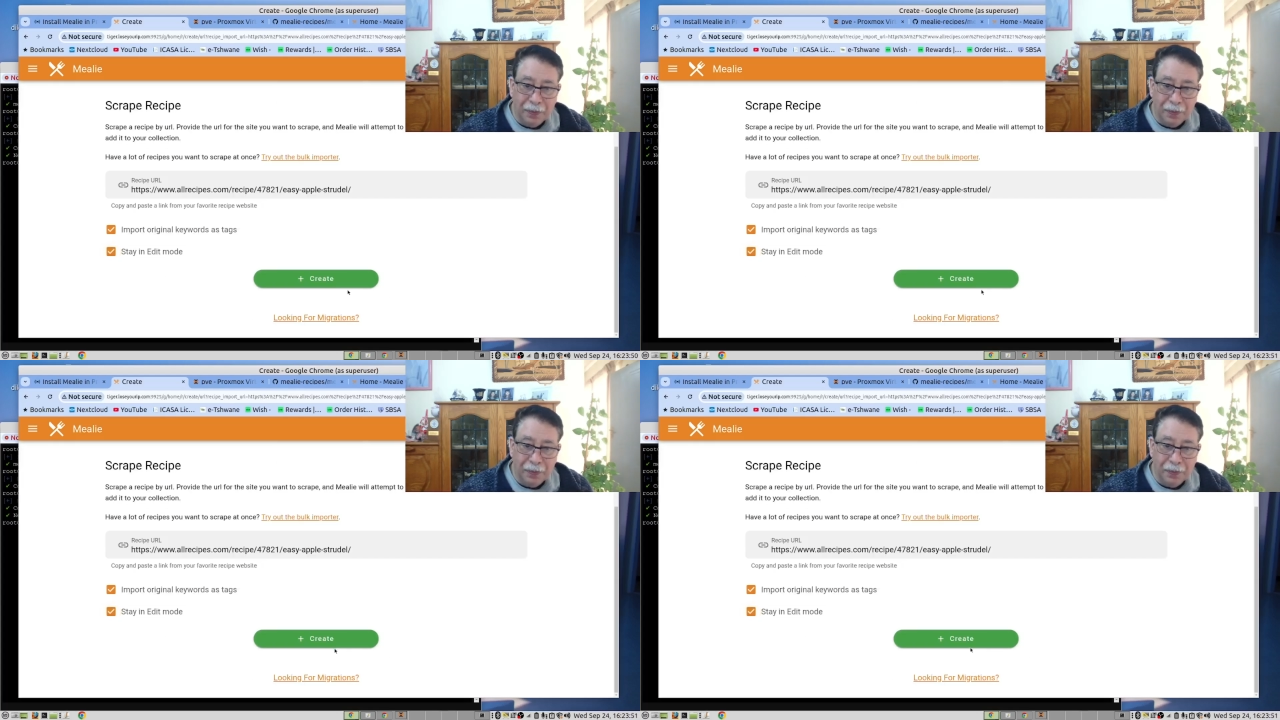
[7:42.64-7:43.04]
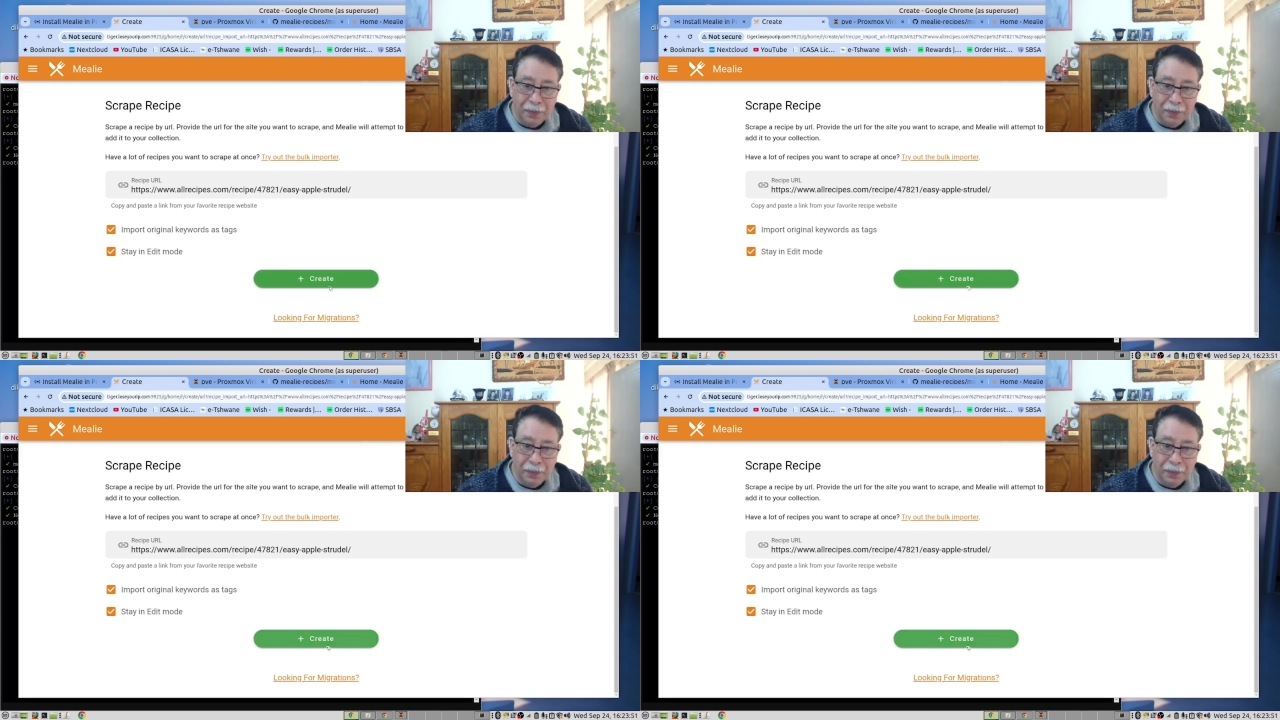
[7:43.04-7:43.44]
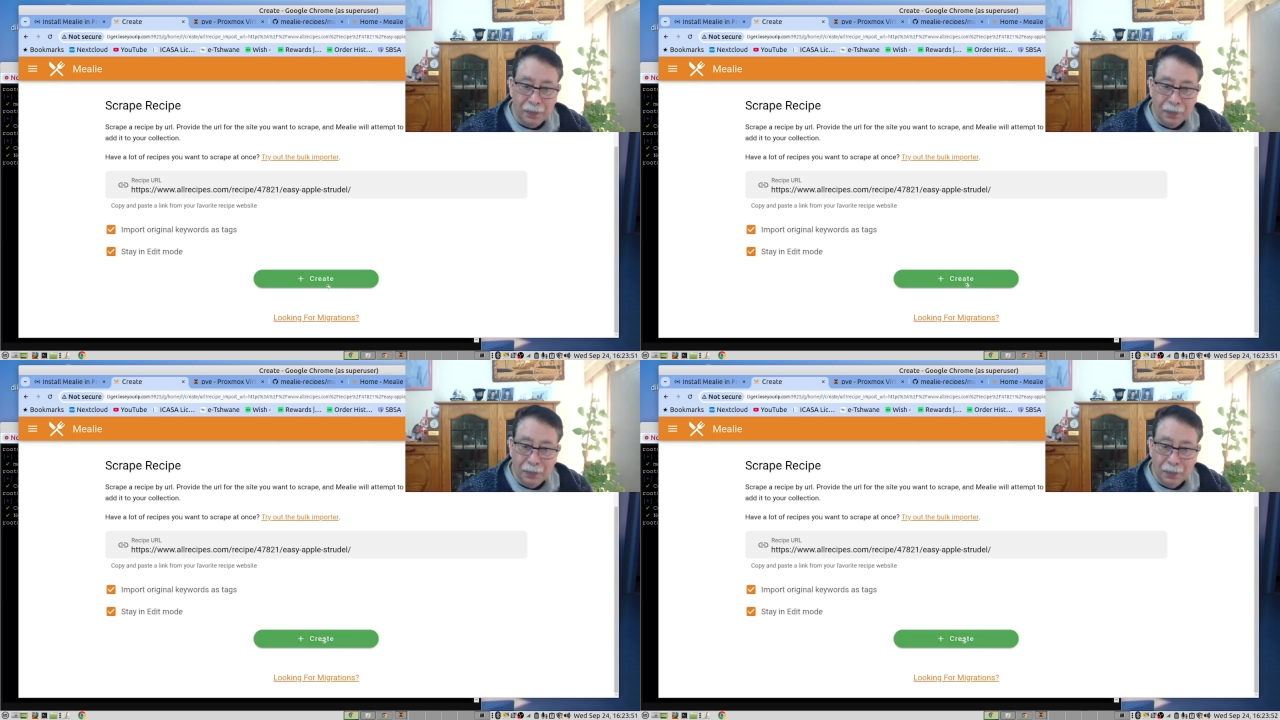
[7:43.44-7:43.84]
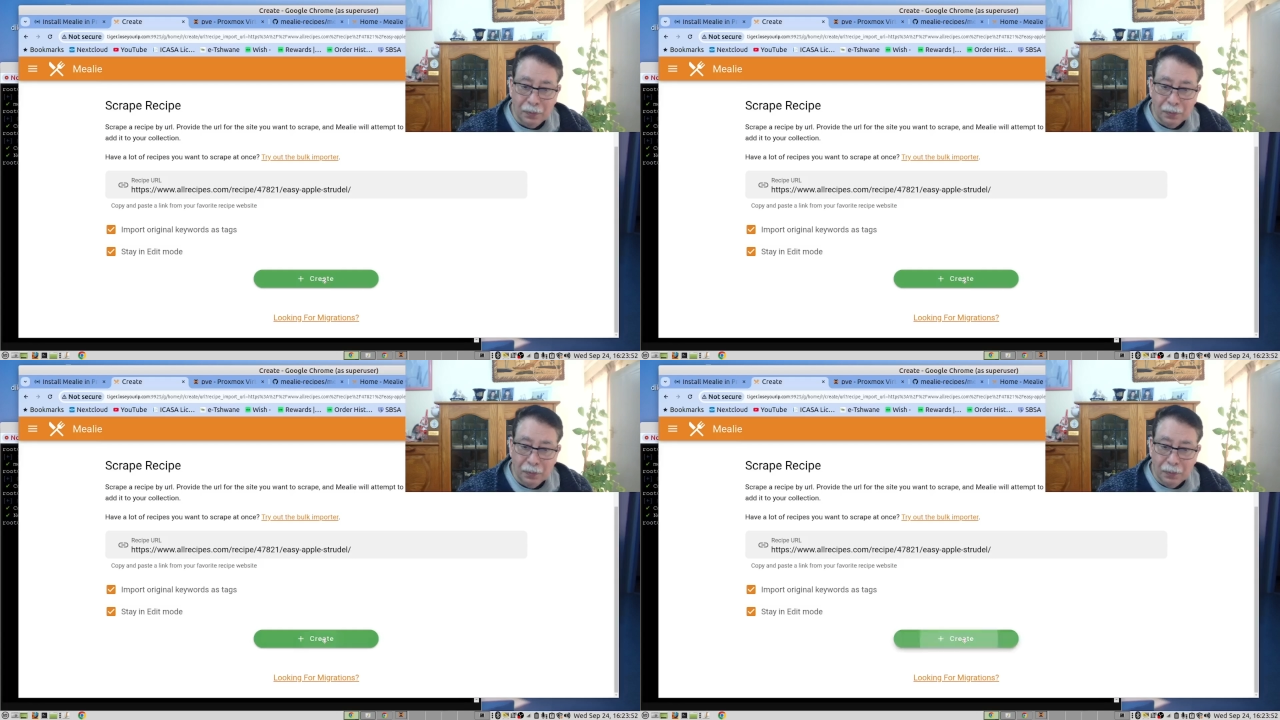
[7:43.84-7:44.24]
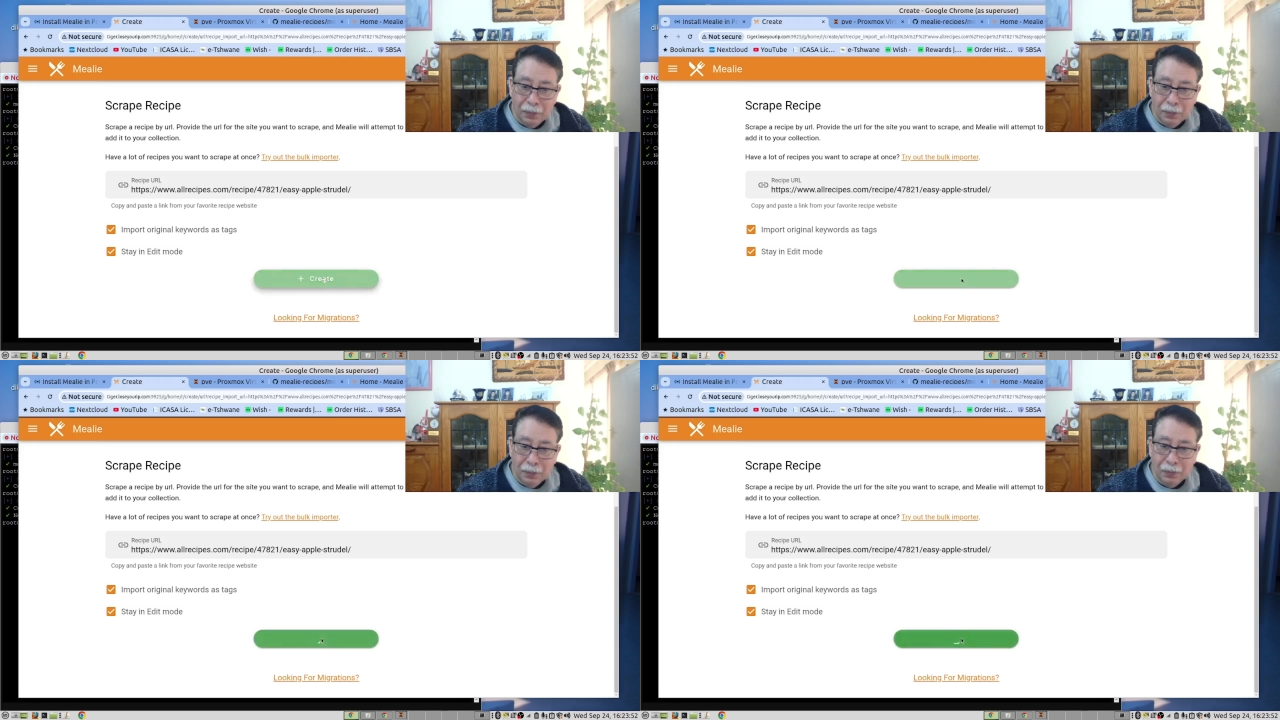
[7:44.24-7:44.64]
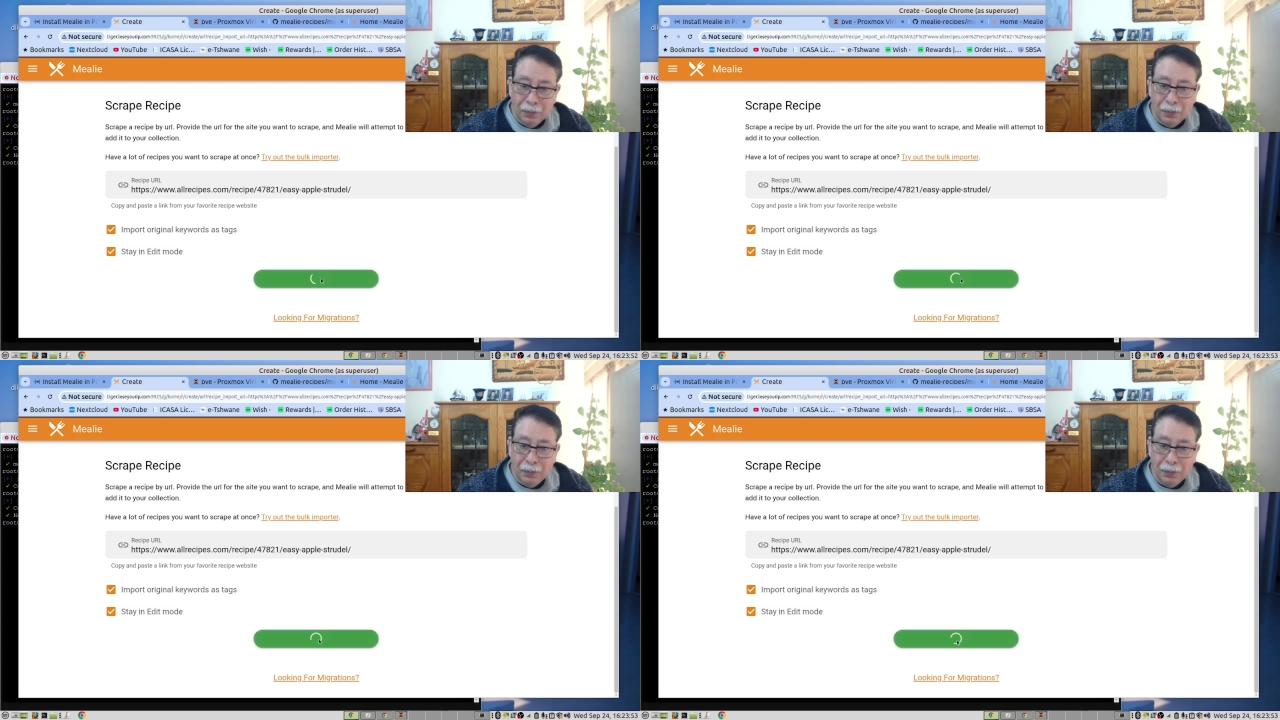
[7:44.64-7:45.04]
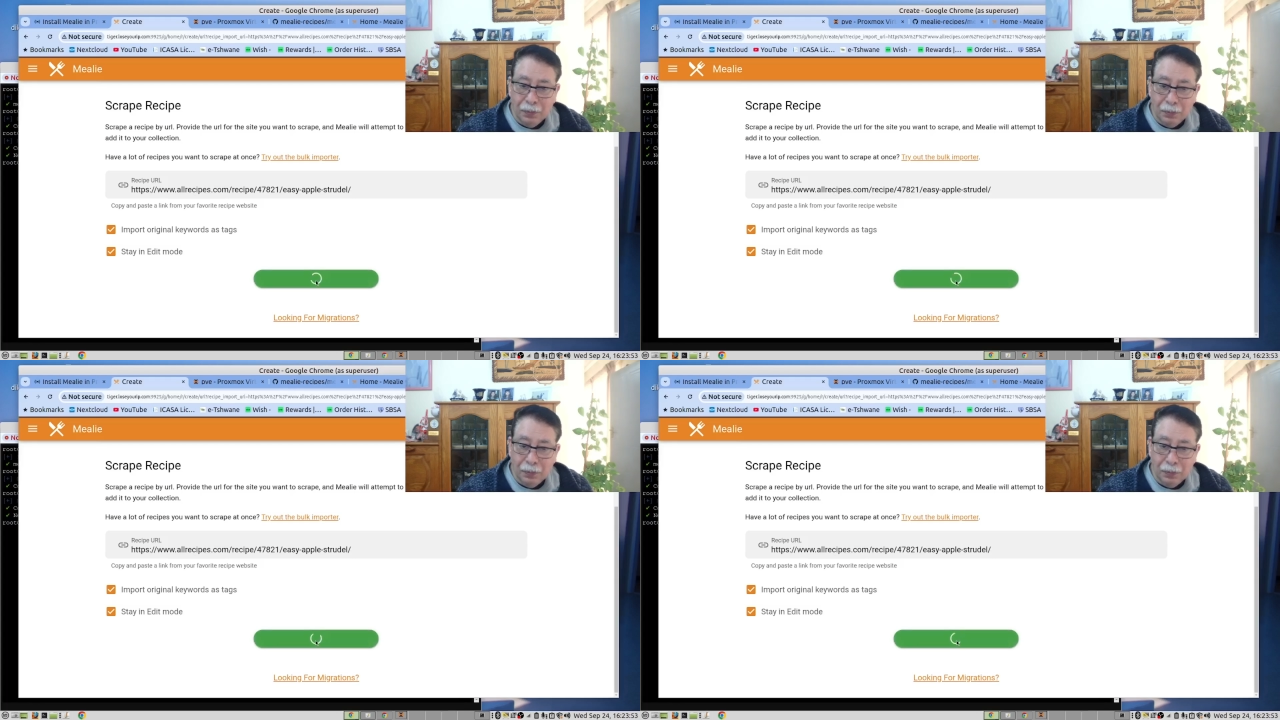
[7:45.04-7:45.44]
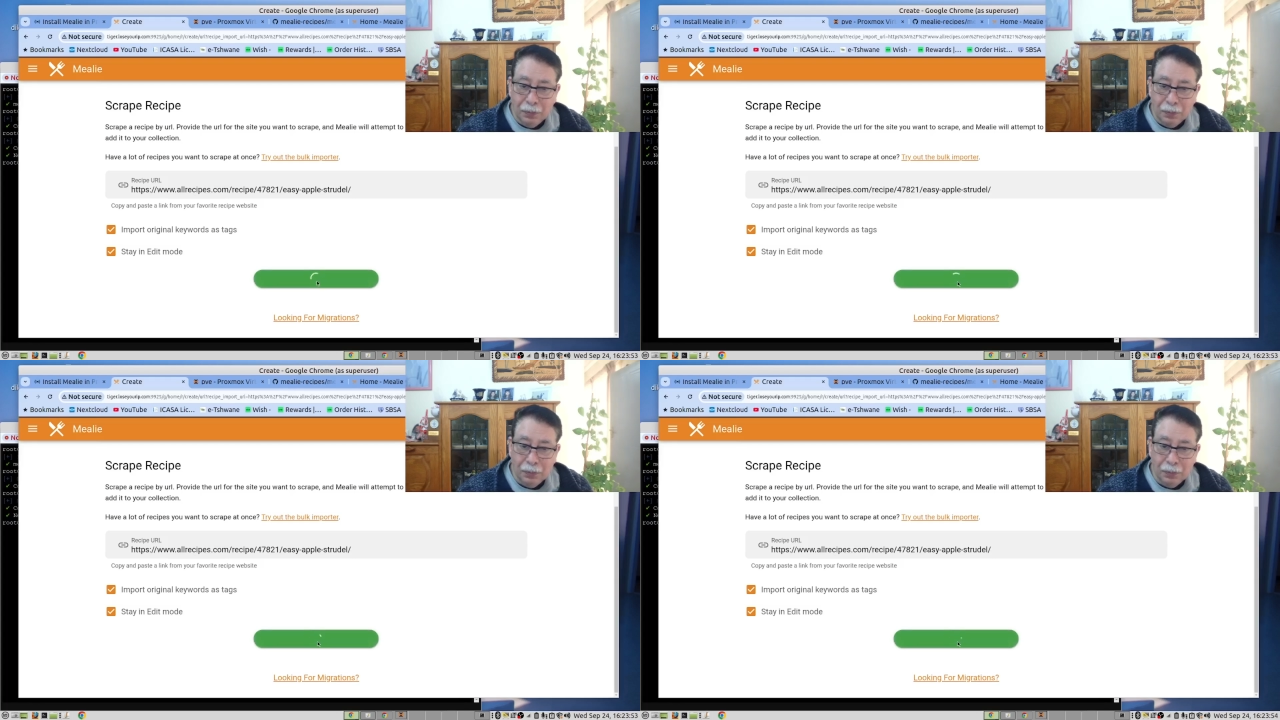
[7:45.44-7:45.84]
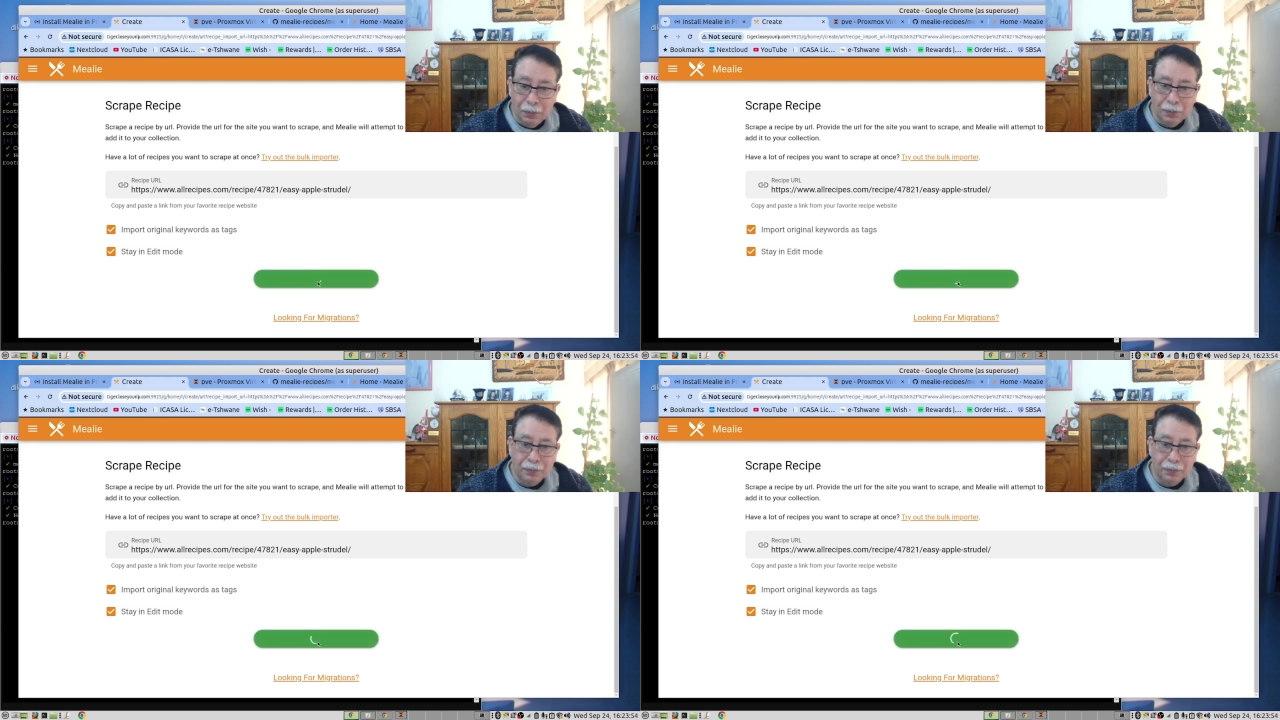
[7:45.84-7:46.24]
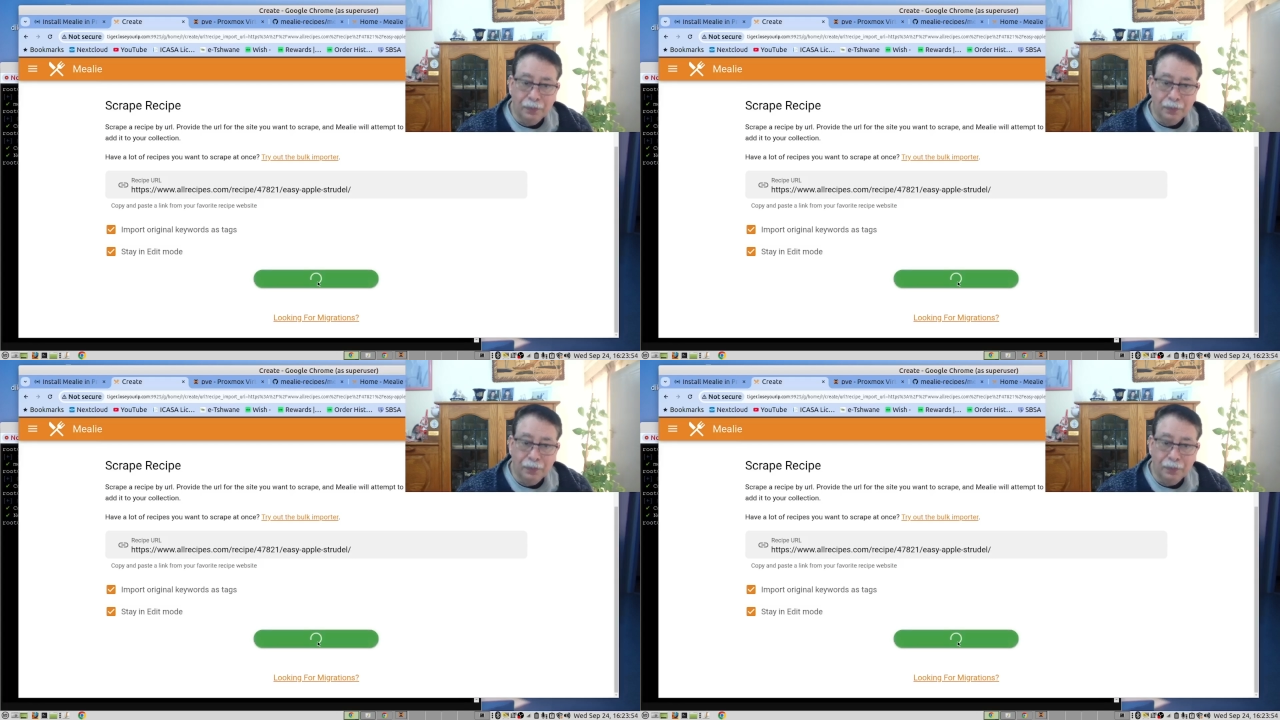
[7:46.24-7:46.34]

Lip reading: Nobody speaks.